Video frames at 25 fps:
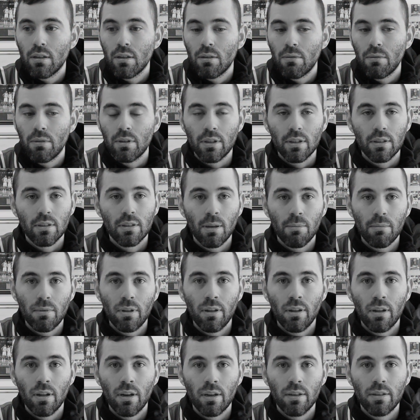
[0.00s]
which is
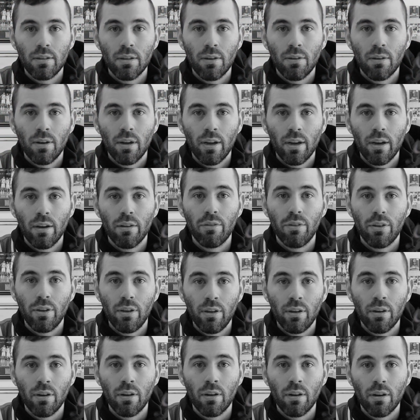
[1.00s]
something that I don't have
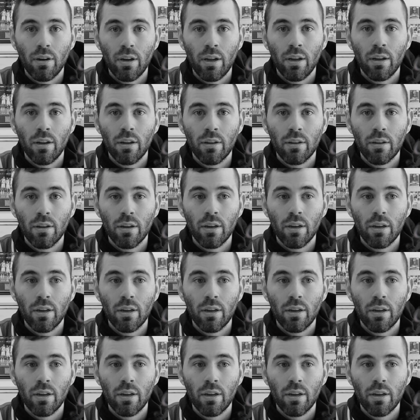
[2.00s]
here. And